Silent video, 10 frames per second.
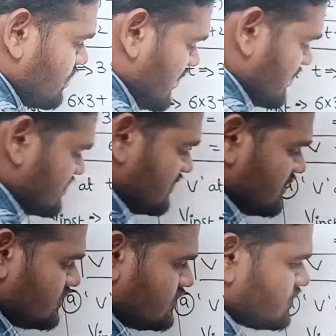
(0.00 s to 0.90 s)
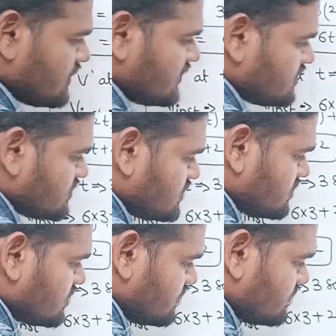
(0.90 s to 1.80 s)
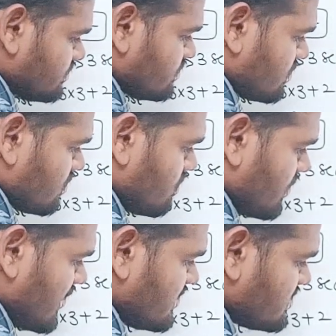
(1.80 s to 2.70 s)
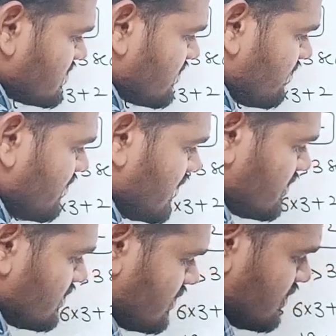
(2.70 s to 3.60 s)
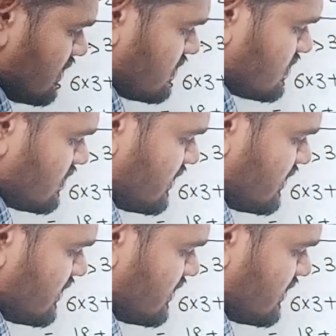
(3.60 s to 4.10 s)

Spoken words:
plus 2 into 2 plus 1. So